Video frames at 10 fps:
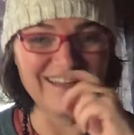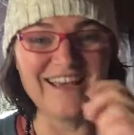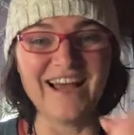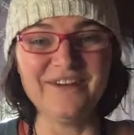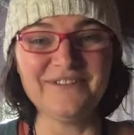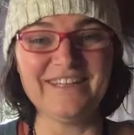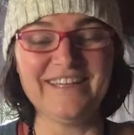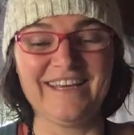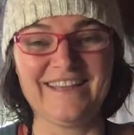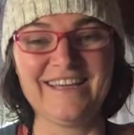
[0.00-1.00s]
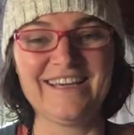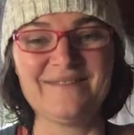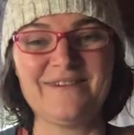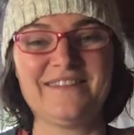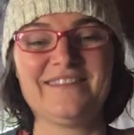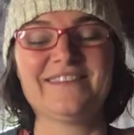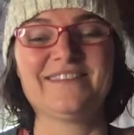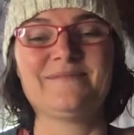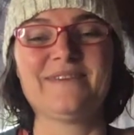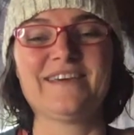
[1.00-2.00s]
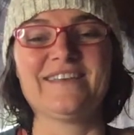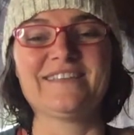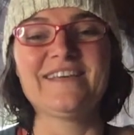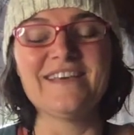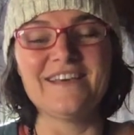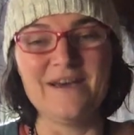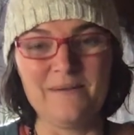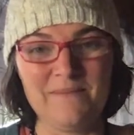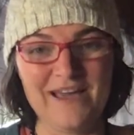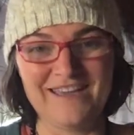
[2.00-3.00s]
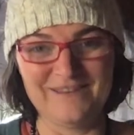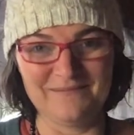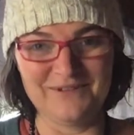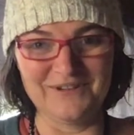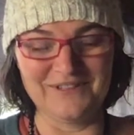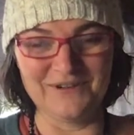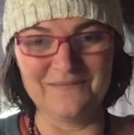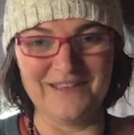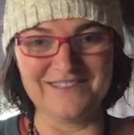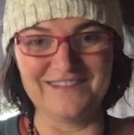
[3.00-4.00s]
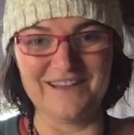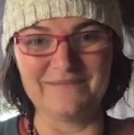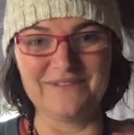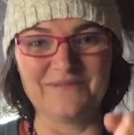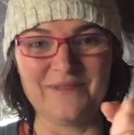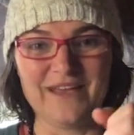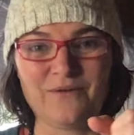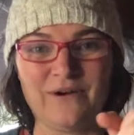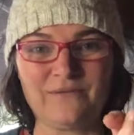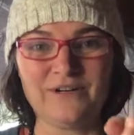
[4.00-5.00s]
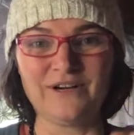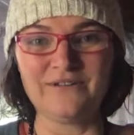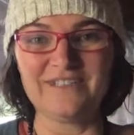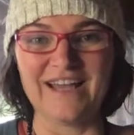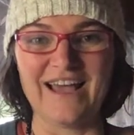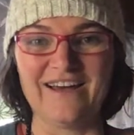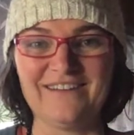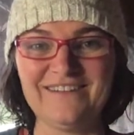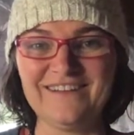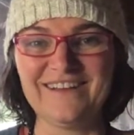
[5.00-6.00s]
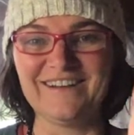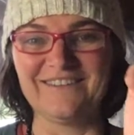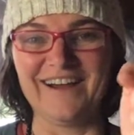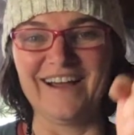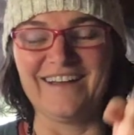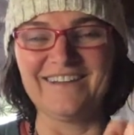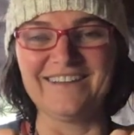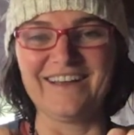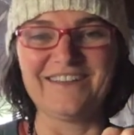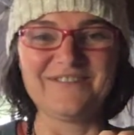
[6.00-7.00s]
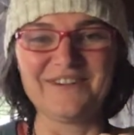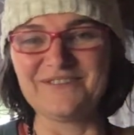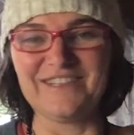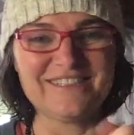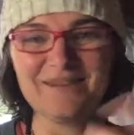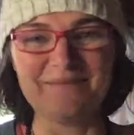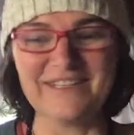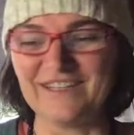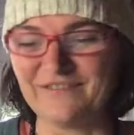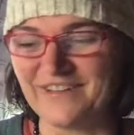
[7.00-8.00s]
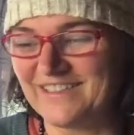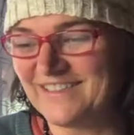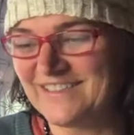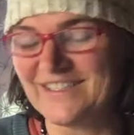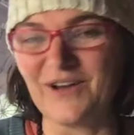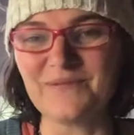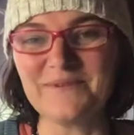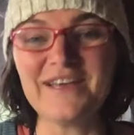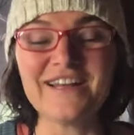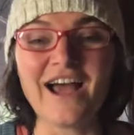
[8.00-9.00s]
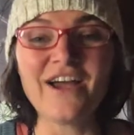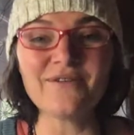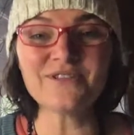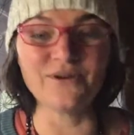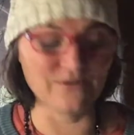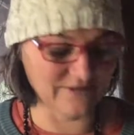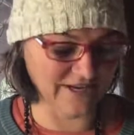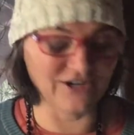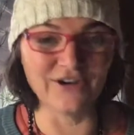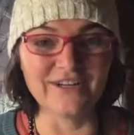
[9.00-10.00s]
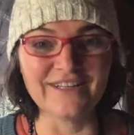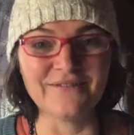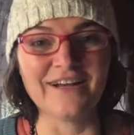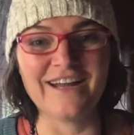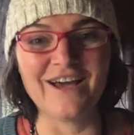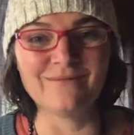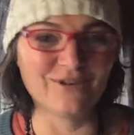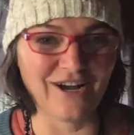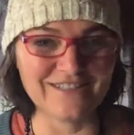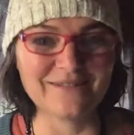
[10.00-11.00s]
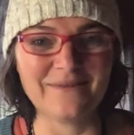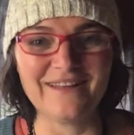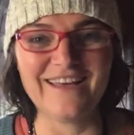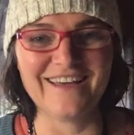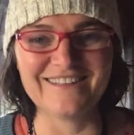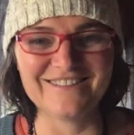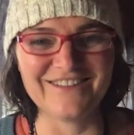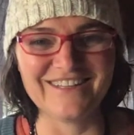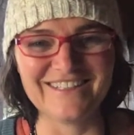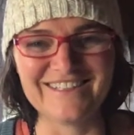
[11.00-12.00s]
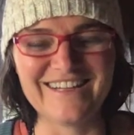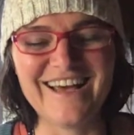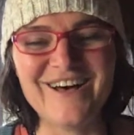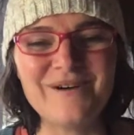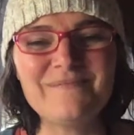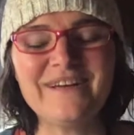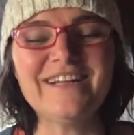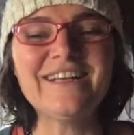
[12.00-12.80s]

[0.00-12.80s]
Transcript: I really like thinking about this is because my hips are a little messed up. So like one will go down and around and the other one does something different. So I also, like, currently right now I'm crossing my legs, so that doesn't help. But